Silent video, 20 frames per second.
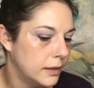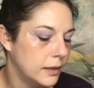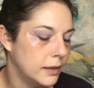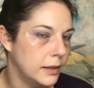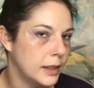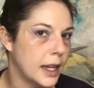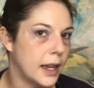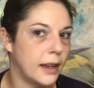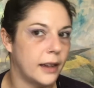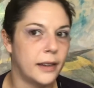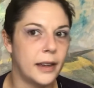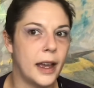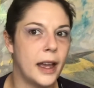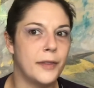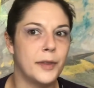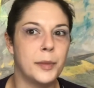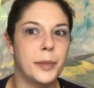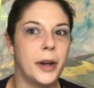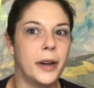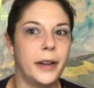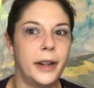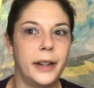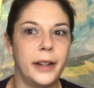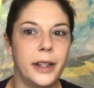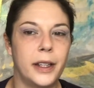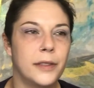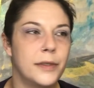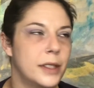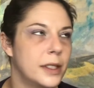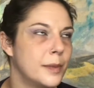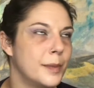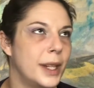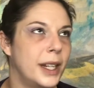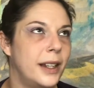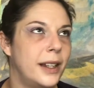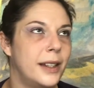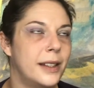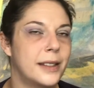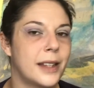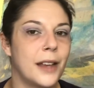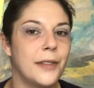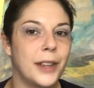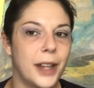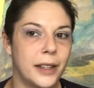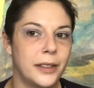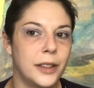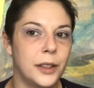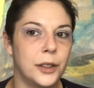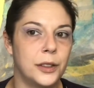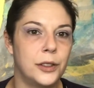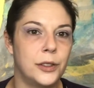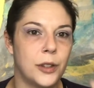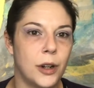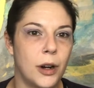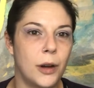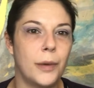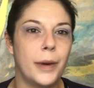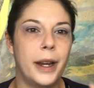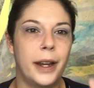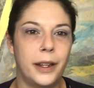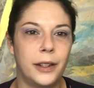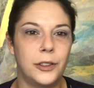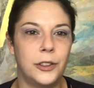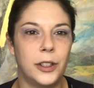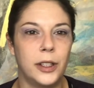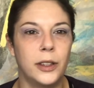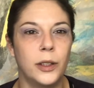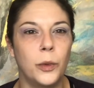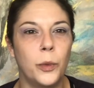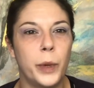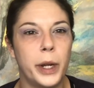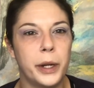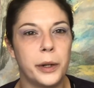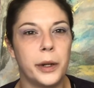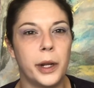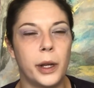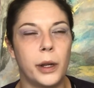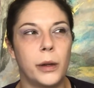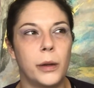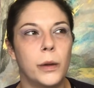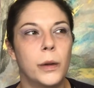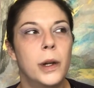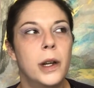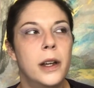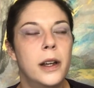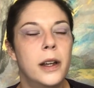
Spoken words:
Yeah, I haven't bought any of his minis. I've got the Star Ranch and the Weirdo.